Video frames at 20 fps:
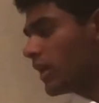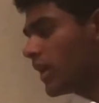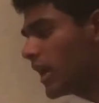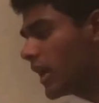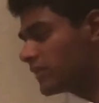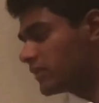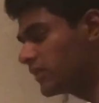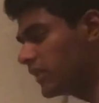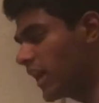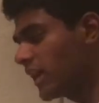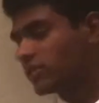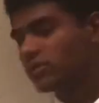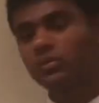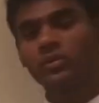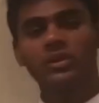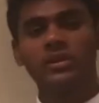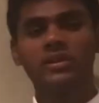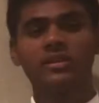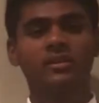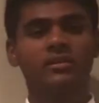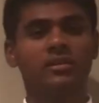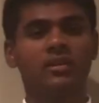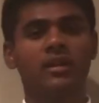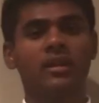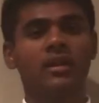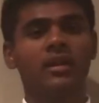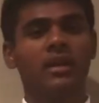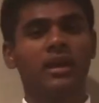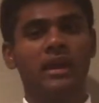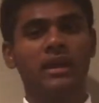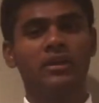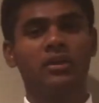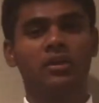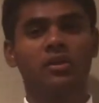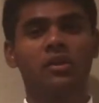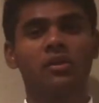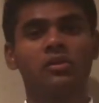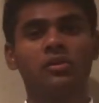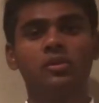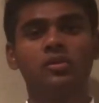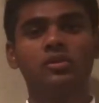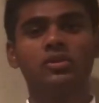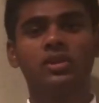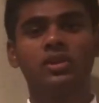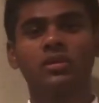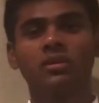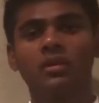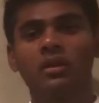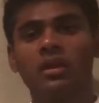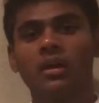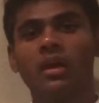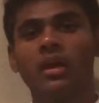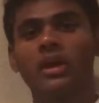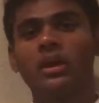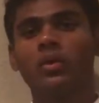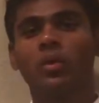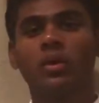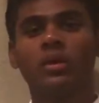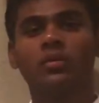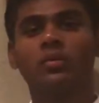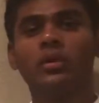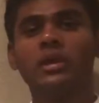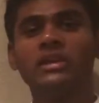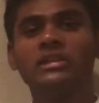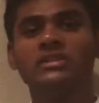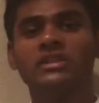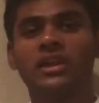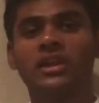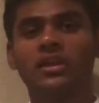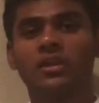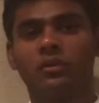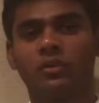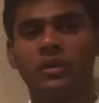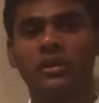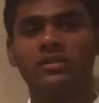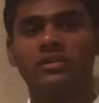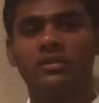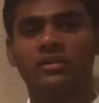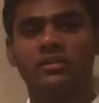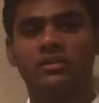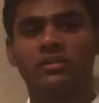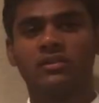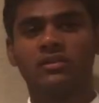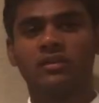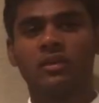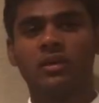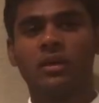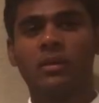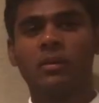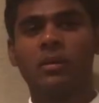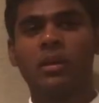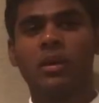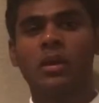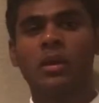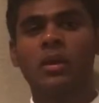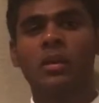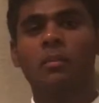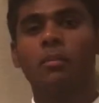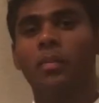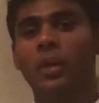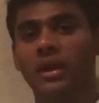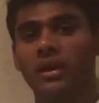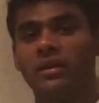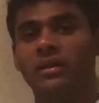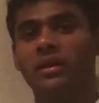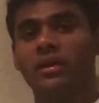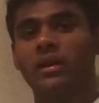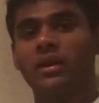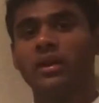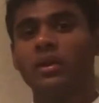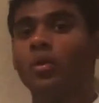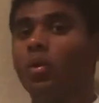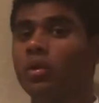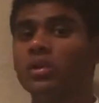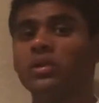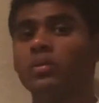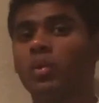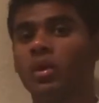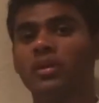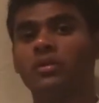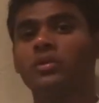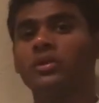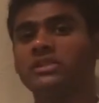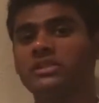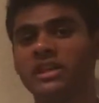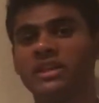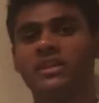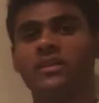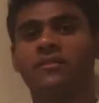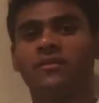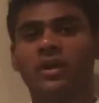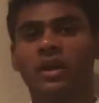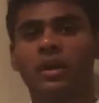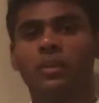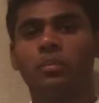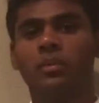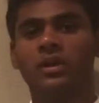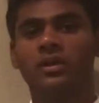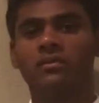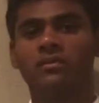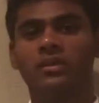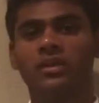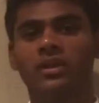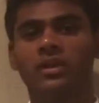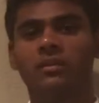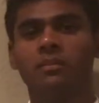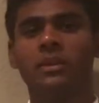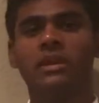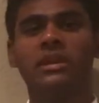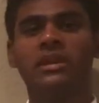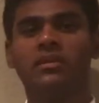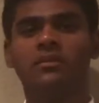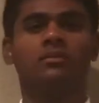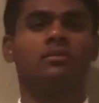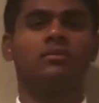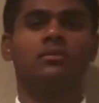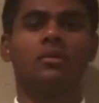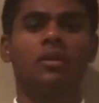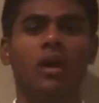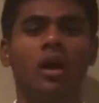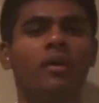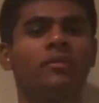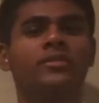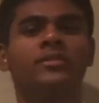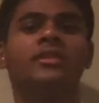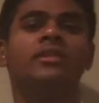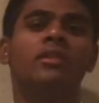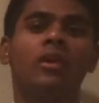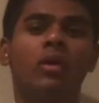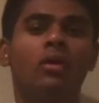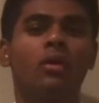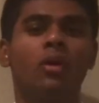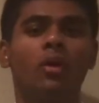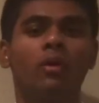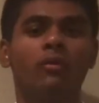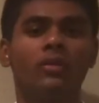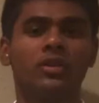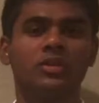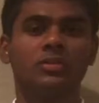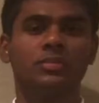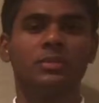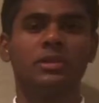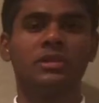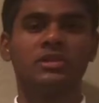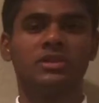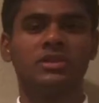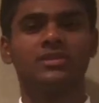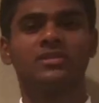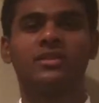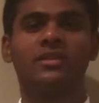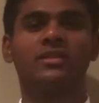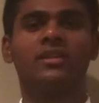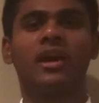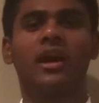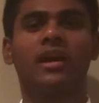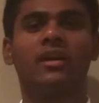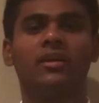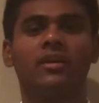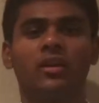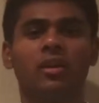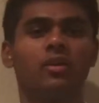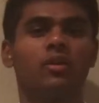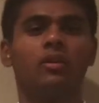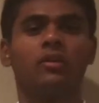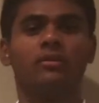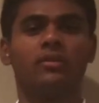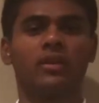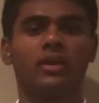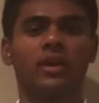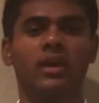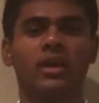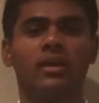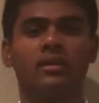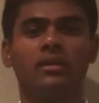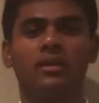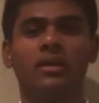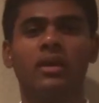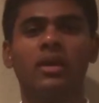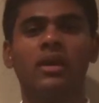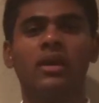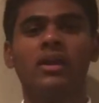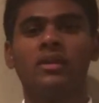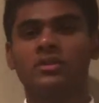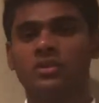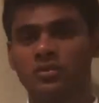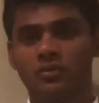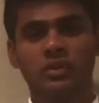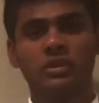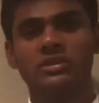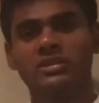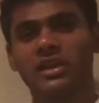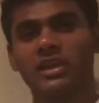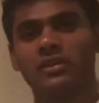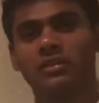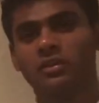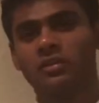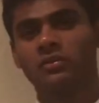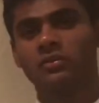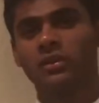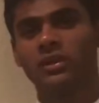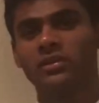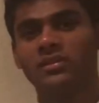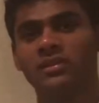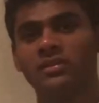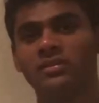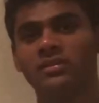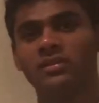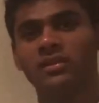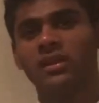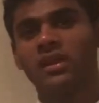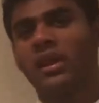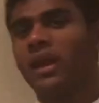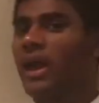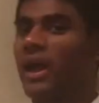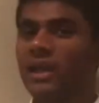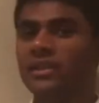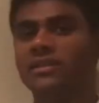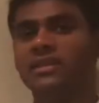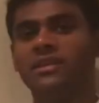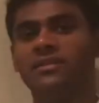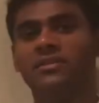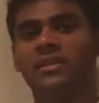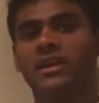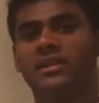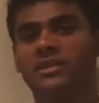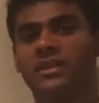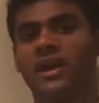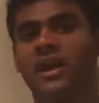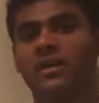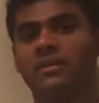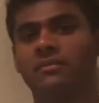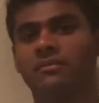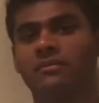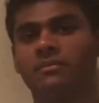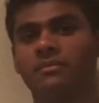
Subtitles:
And the last one is, in your conclusion, you want to restate your reasons. But you only want to restate them very briefly. Meaning, obviously don't go over your speech in its entirety all over again. Just restate those reasons and leave it at that.